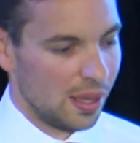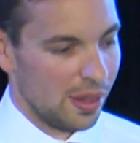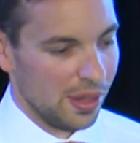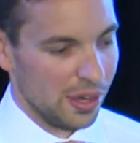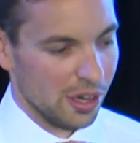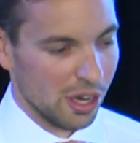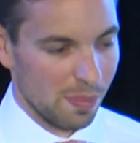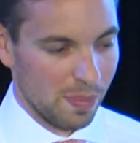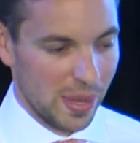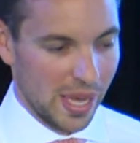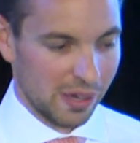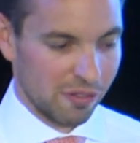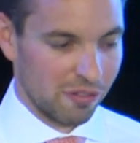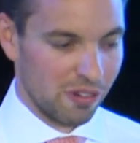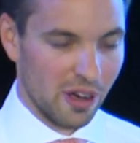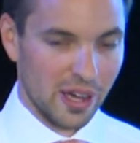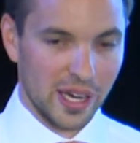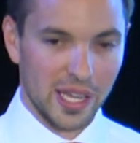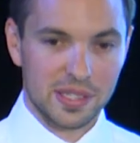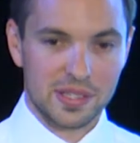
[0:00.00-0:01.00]
The non-bank
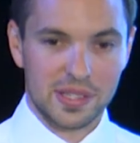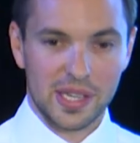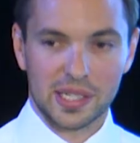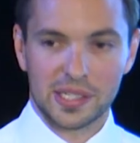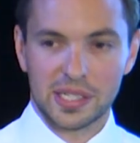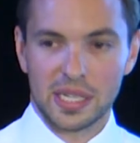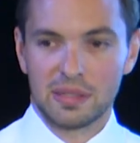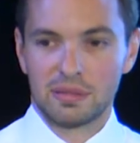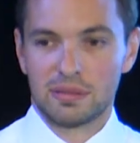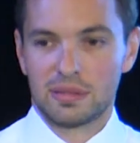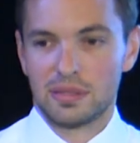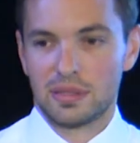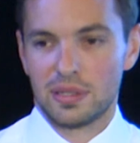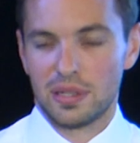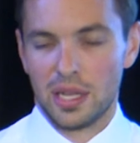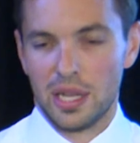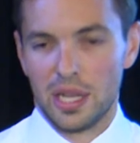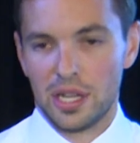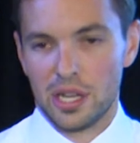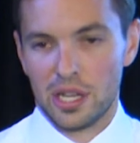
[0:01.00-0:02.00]
finance sector,
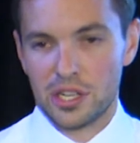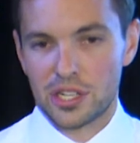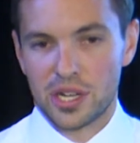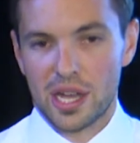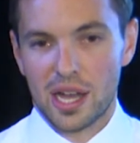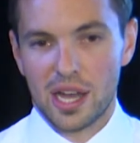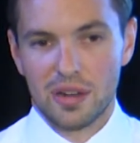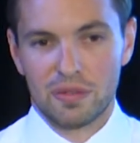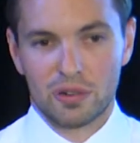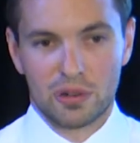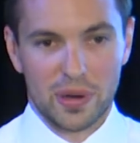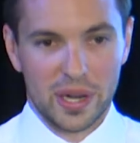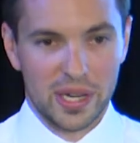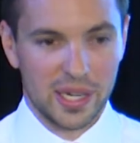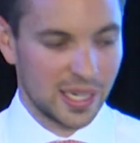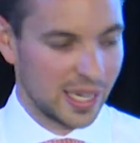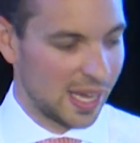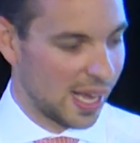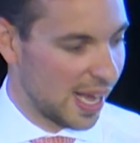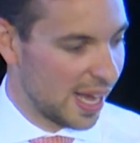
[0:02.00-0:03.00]
a chart of
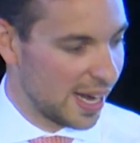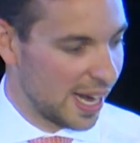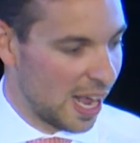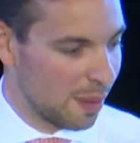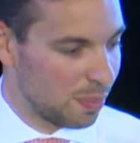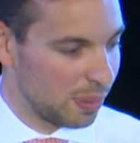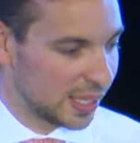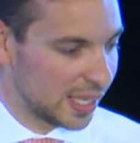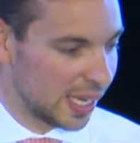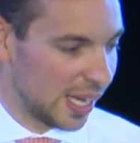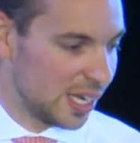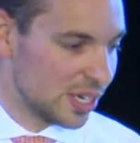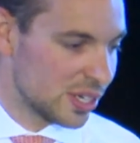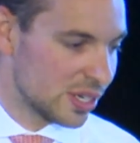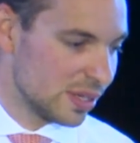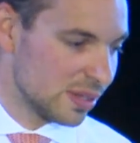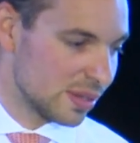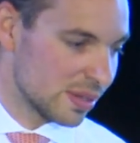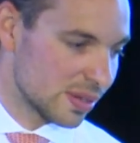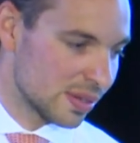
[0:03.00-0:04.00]
credit card
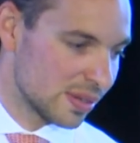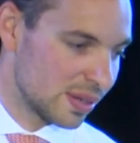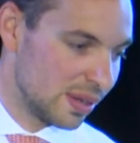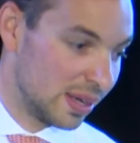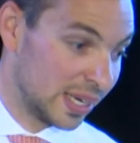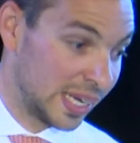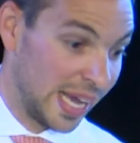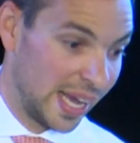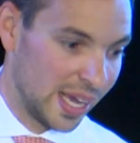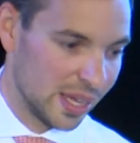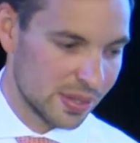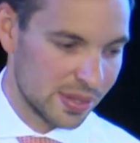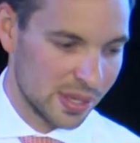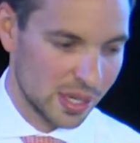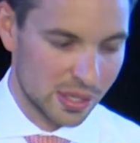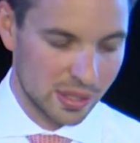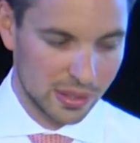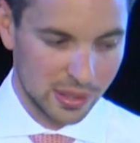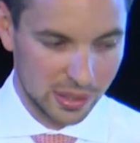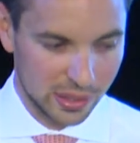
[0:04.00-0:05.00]
applications, accounts
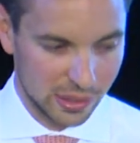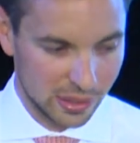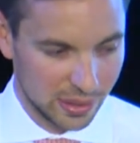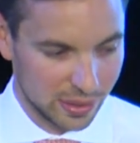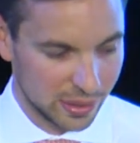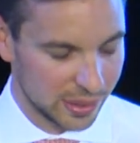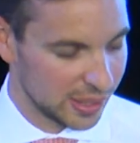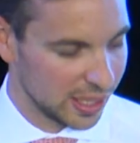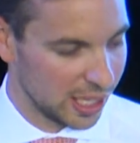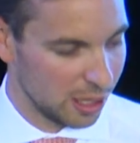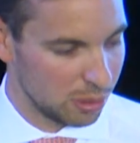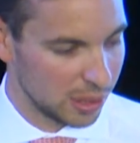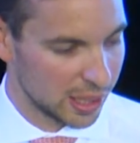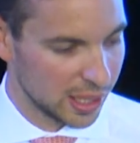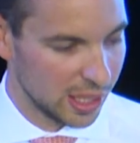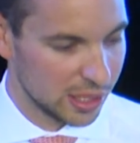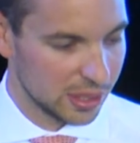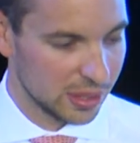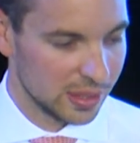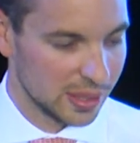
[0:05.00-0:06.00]
actually, sorry, I always say
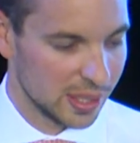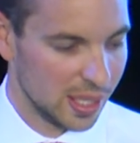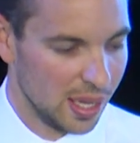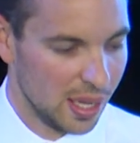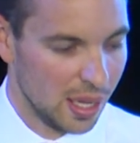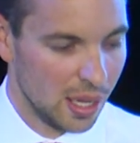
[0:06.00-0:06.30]
applications.